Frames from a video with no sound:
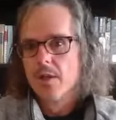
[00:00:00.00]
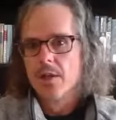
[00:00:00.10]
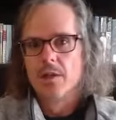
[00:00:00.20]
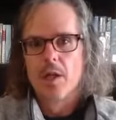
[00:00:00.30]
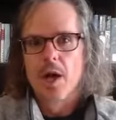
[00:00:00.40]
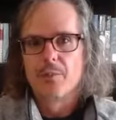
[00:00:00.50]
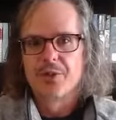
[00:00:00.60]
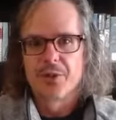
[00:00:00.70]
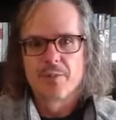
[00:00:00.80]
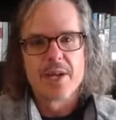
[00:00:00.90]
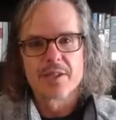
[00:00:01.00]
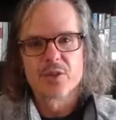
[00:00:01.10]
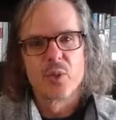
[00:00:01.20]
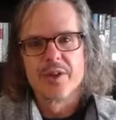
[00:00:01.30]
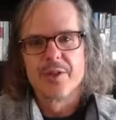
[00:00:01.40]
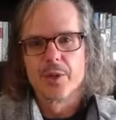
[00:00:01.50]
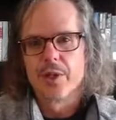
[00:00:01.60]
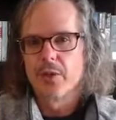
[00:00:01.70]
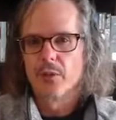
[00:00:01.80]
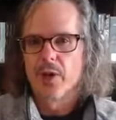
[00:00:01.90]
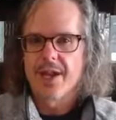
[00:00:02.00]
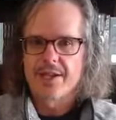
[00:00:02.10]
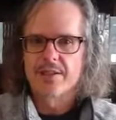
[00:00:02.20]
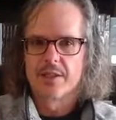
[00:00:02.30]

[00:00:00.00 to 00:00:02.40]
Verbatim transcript: lobster mitts with dirty rice